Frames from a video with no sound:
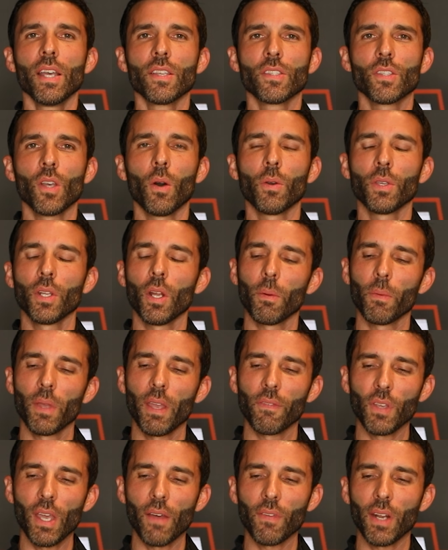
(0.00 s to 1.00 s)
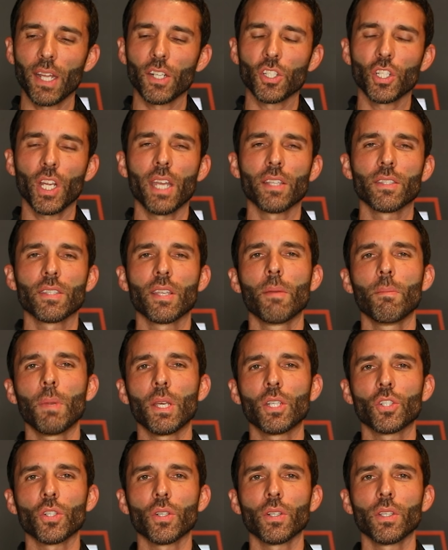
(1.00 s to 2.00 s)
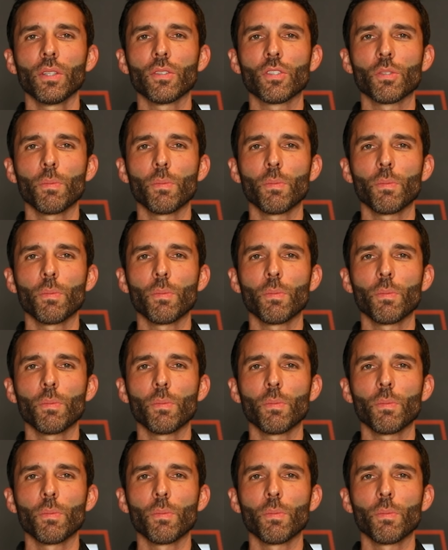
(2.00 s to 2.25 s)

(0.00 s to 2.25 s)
So, if you haven't had a chance, make sure you